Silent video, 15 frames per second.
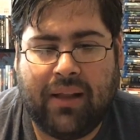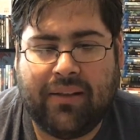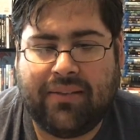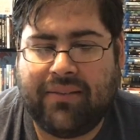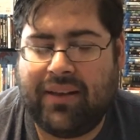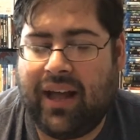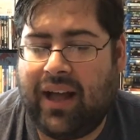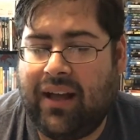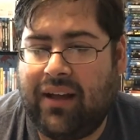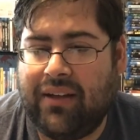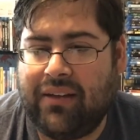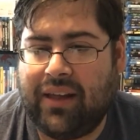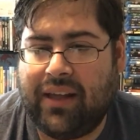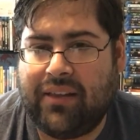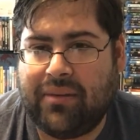It's not
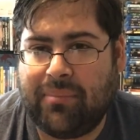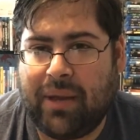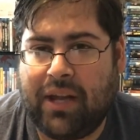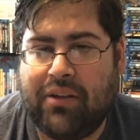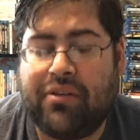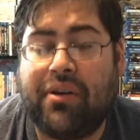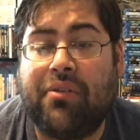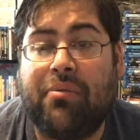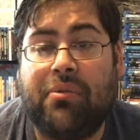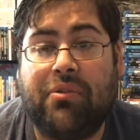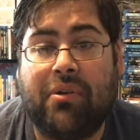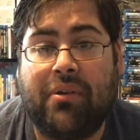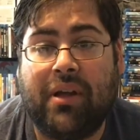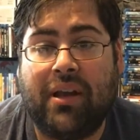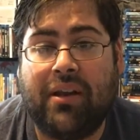unlike the Matrix,
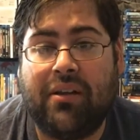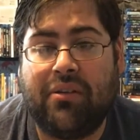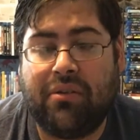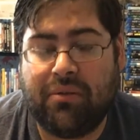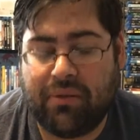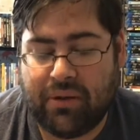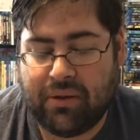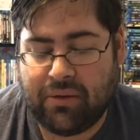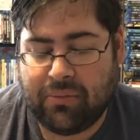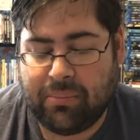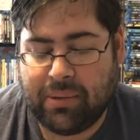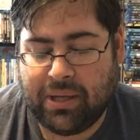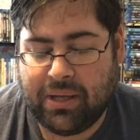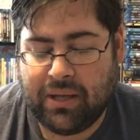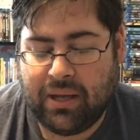which I'll get into a little
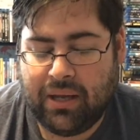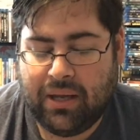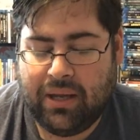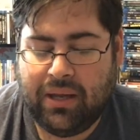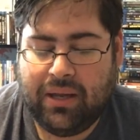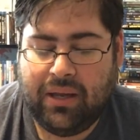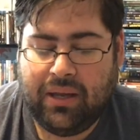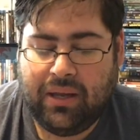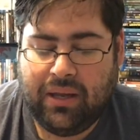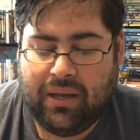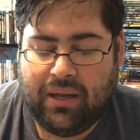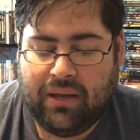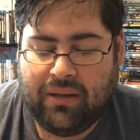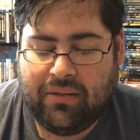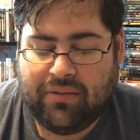bit.
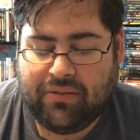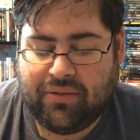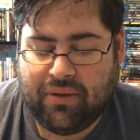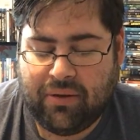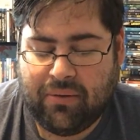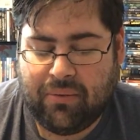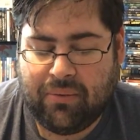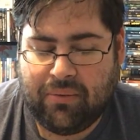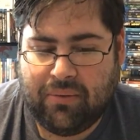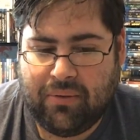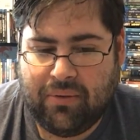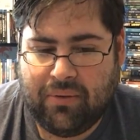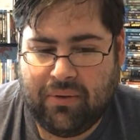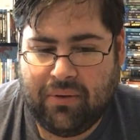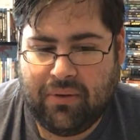So
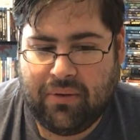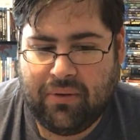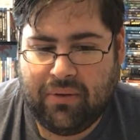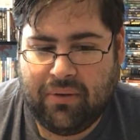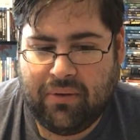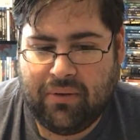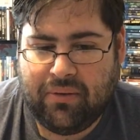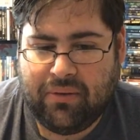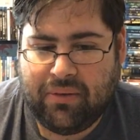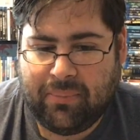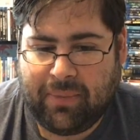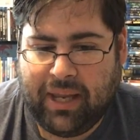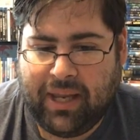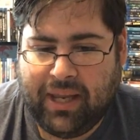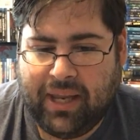the
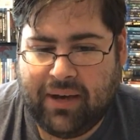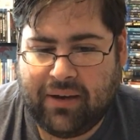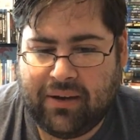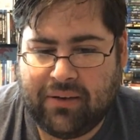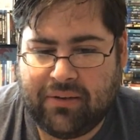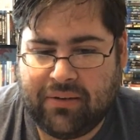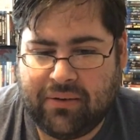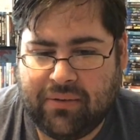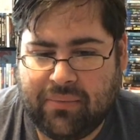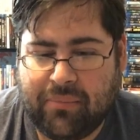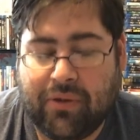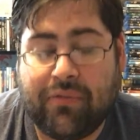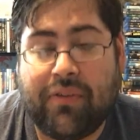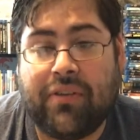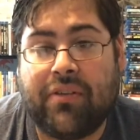main character of the
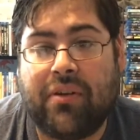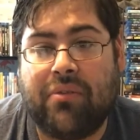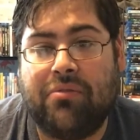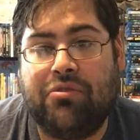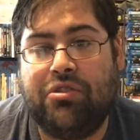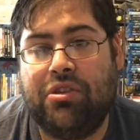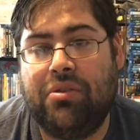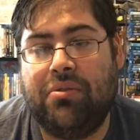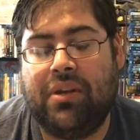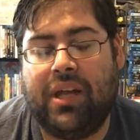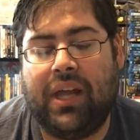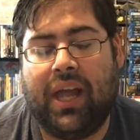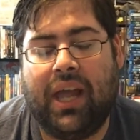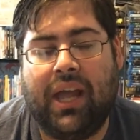movie is called Judy,